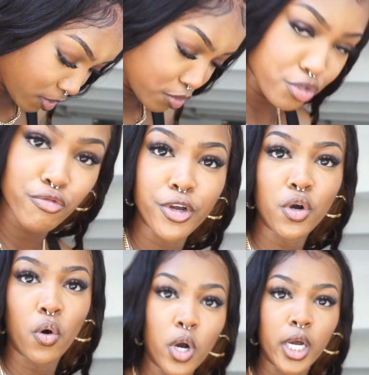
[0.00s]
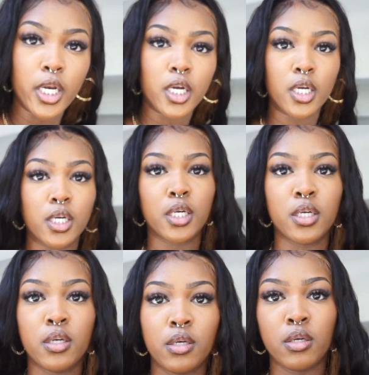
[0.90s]
to record,
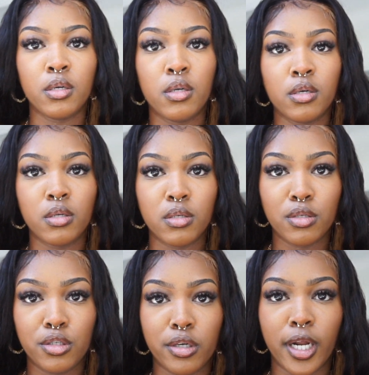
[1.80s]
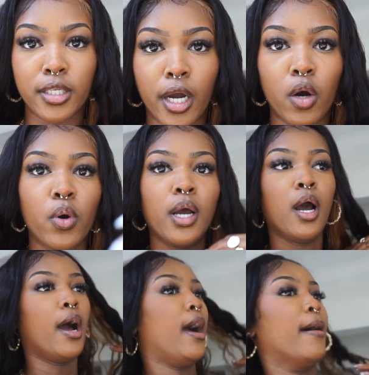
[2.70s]
just turn that
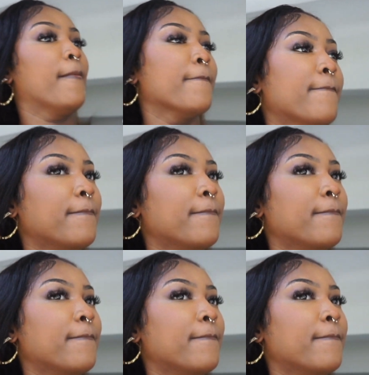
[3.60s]
down,